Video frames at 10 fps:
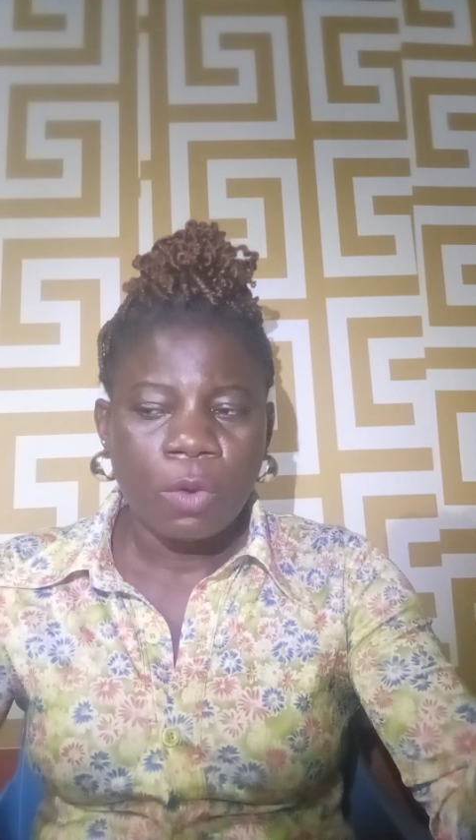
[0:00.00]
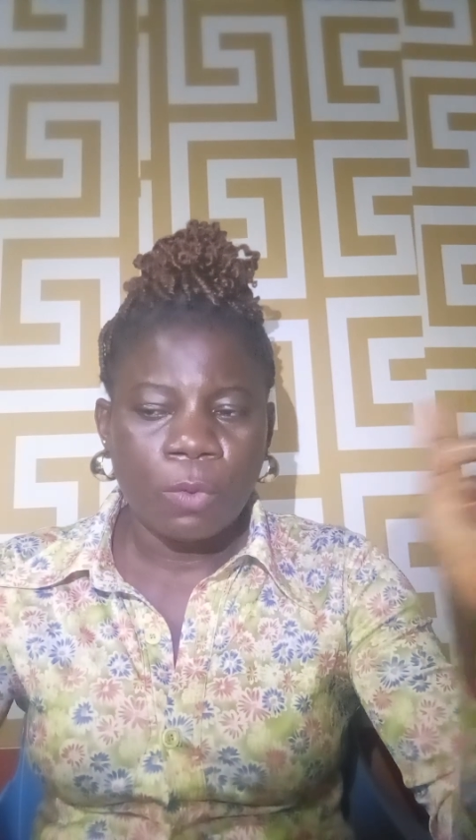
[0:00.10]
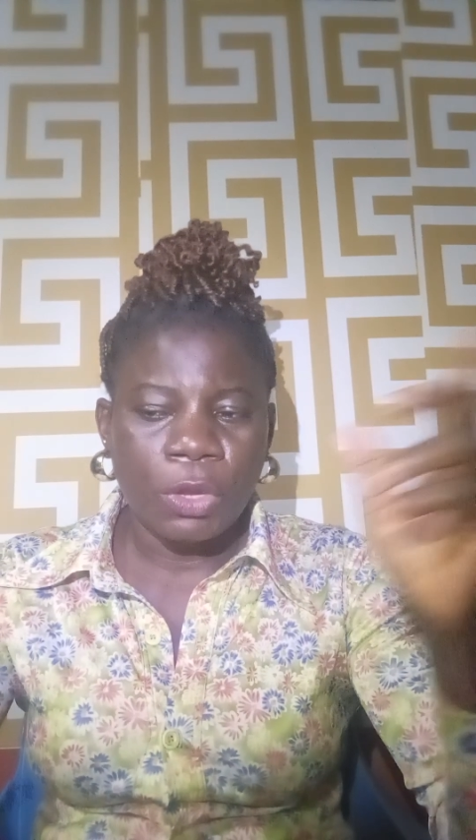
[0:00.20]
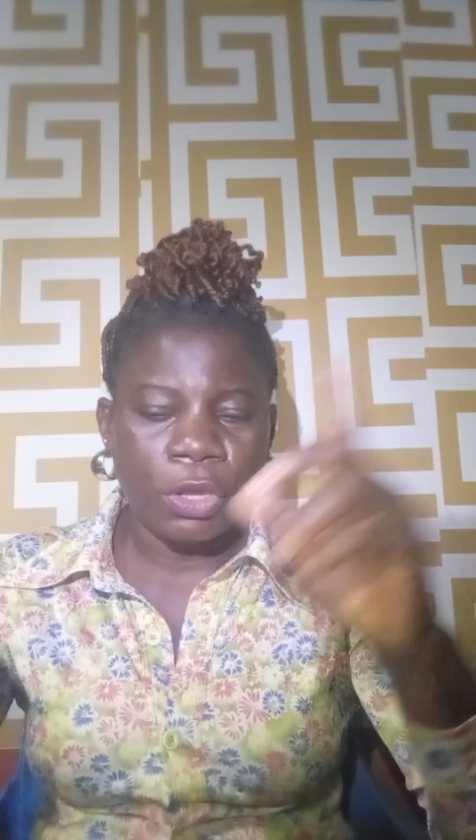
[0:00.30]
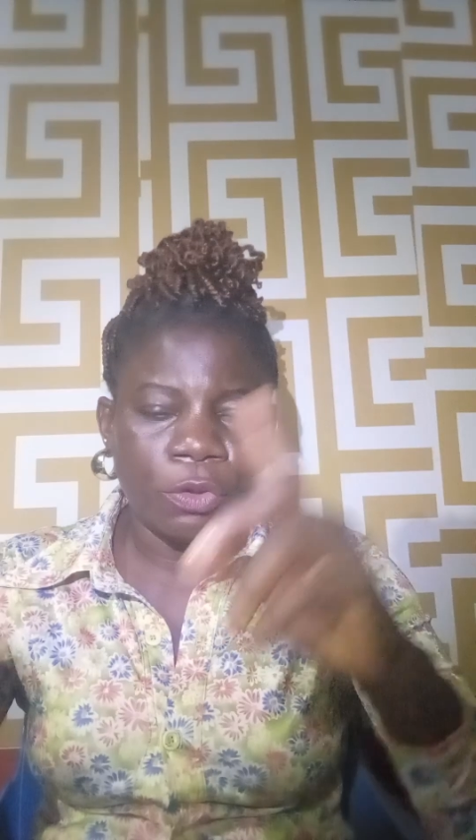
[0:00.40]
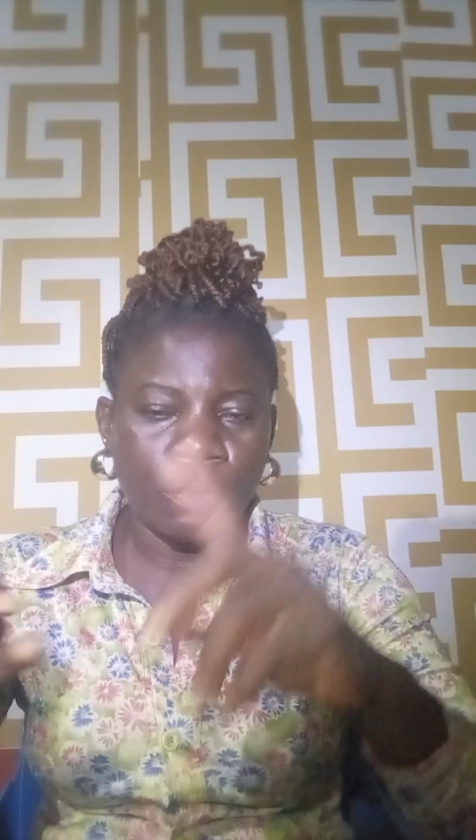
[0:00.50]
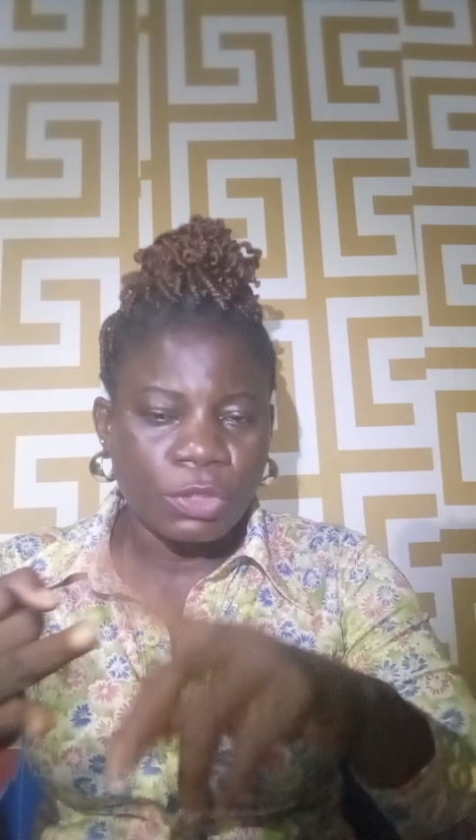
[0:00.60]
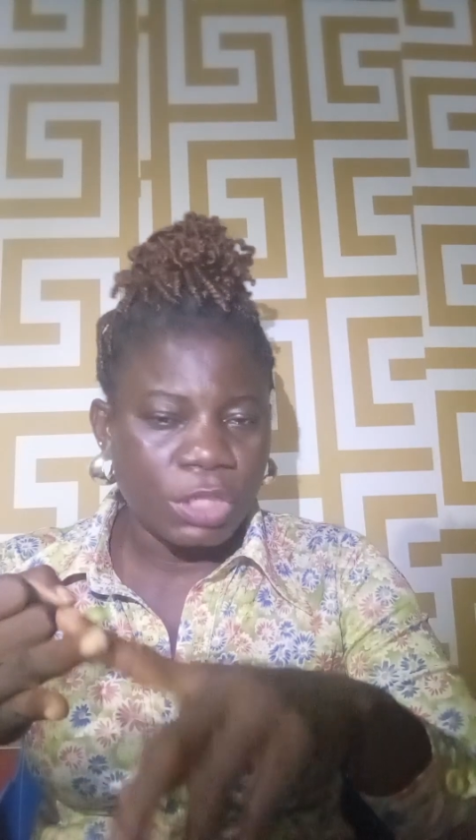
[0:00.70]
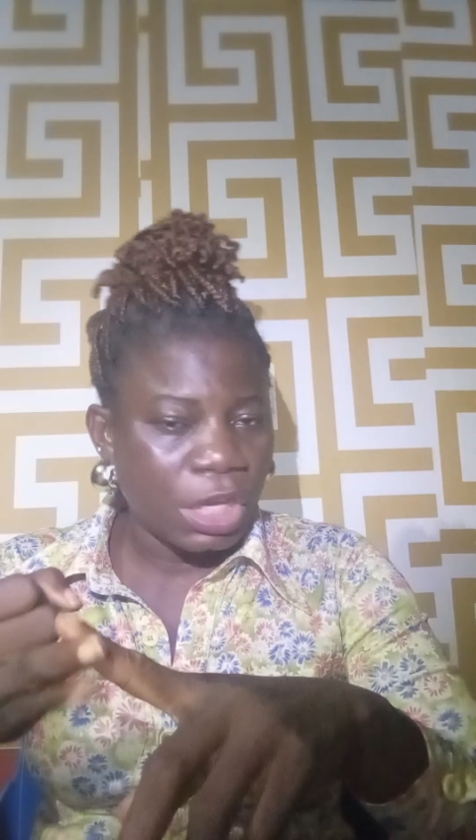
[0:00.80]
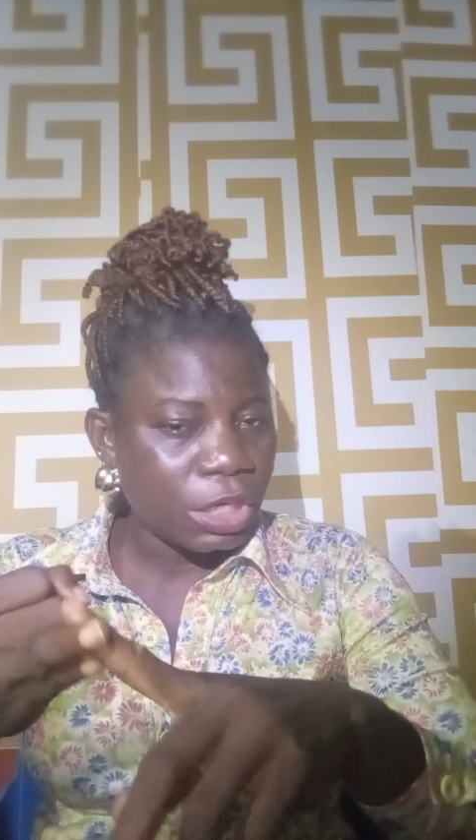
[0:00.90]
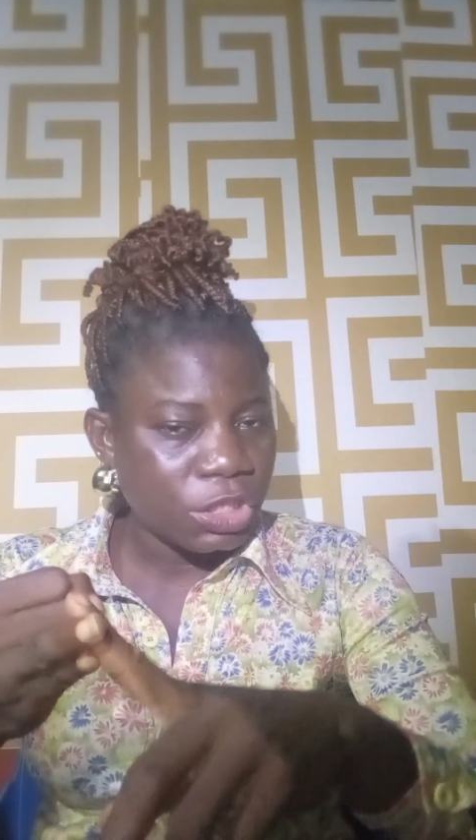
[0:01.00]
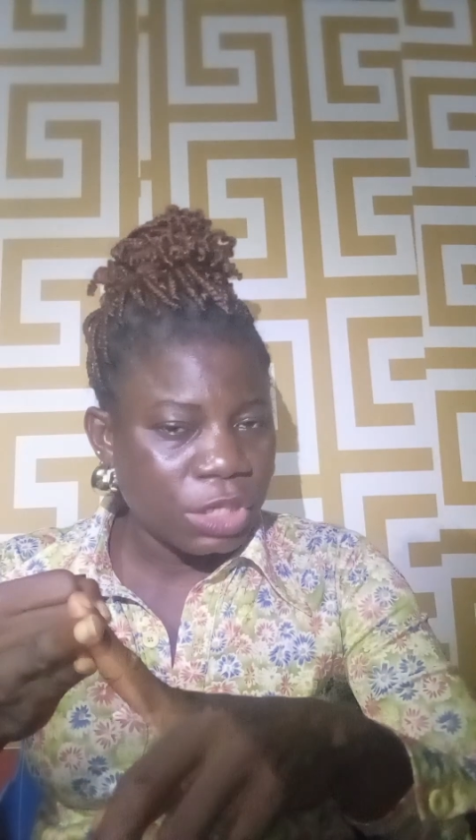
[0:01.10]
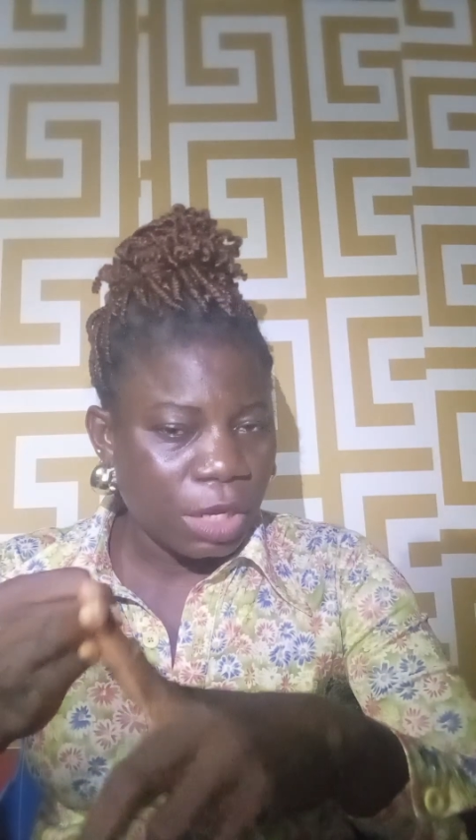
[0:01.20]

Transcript: We use English